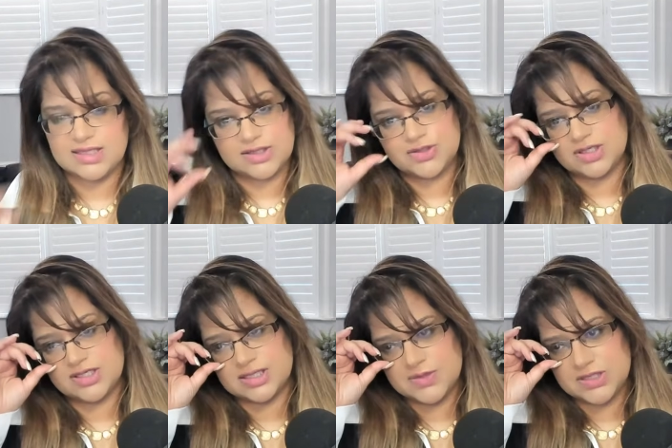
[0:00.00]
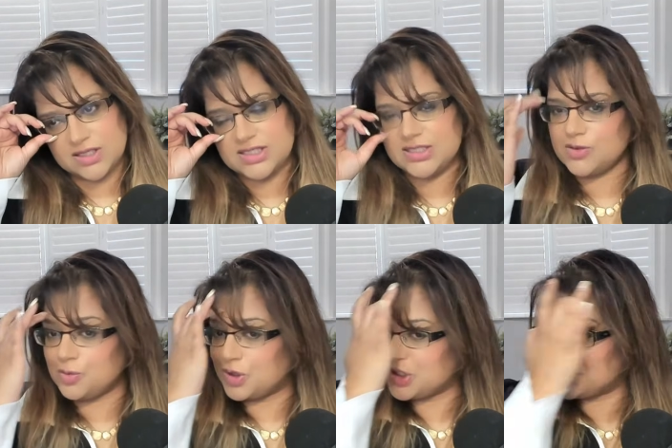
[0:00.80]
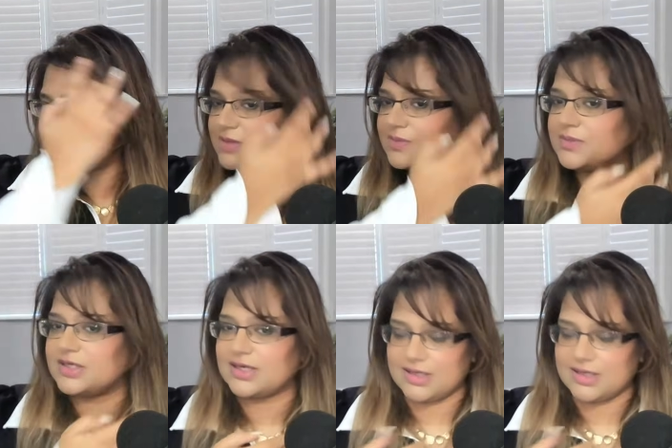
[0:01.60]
Because I'm starting to watch them now.